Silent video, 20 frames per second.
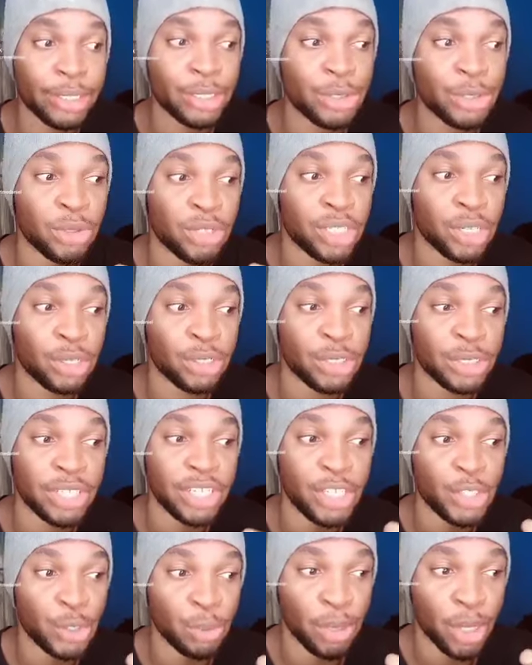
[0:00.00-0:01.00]
Those ones also
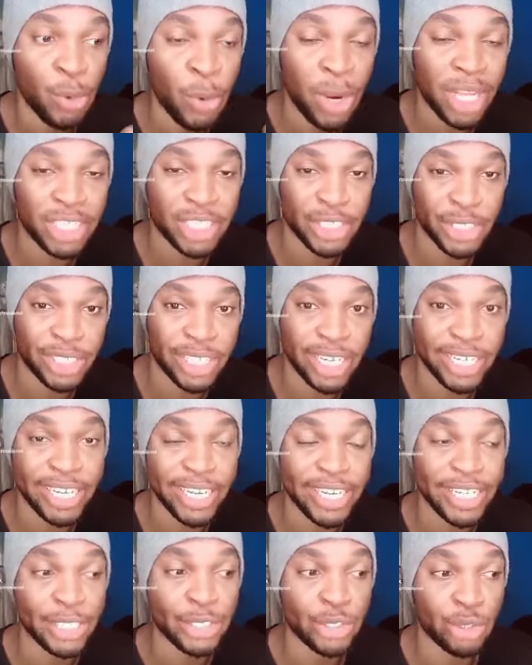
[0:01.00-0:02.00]
need to be questioned and
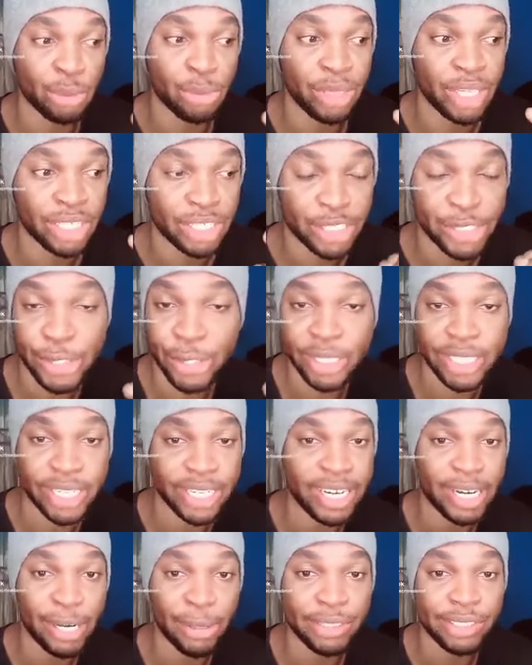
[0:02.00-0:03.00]
they need to be
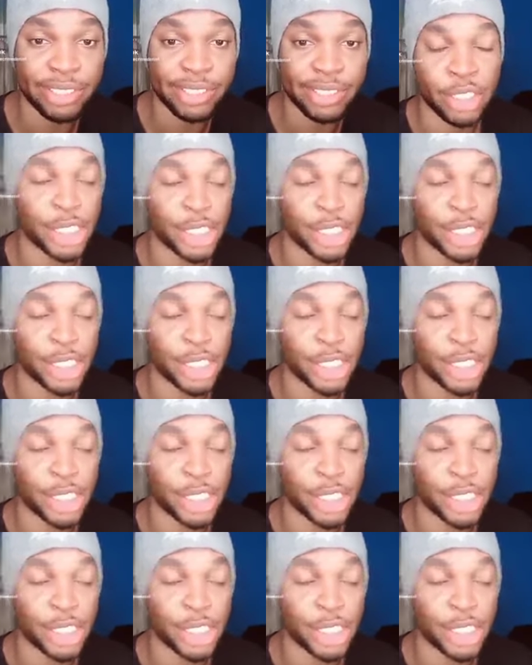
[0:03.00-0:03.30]
sorted out